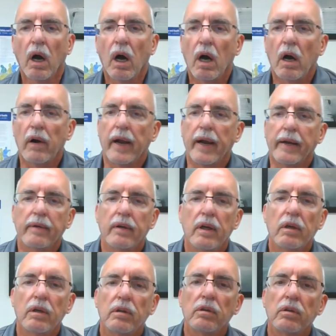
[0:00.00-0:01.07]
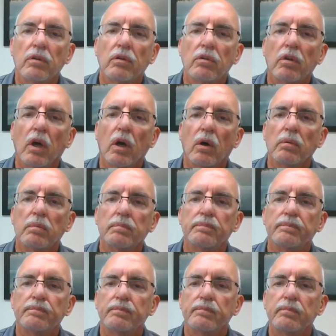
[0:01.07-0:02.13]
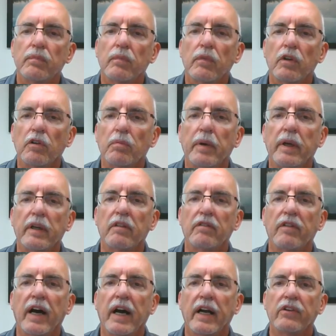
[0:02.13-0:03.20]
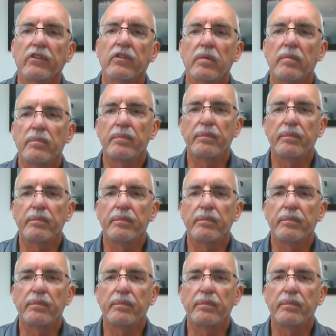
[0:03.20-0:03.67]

All right. So you've been advised.